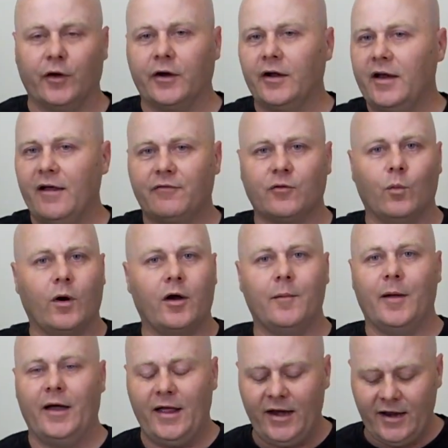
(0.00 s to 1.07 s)
I don't have to worry
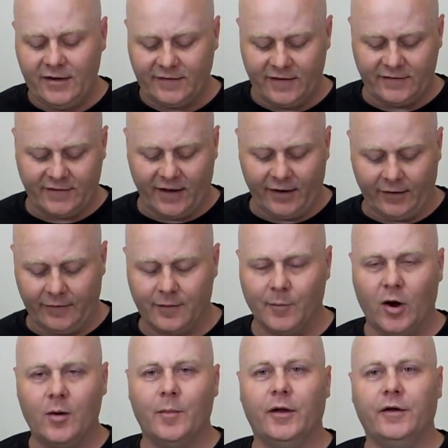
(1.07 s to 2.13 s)
about any detail at the
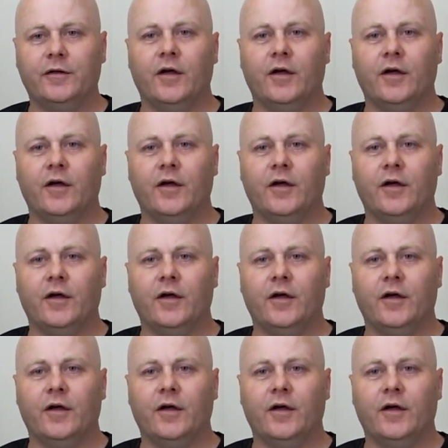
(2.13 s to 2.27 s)
moment.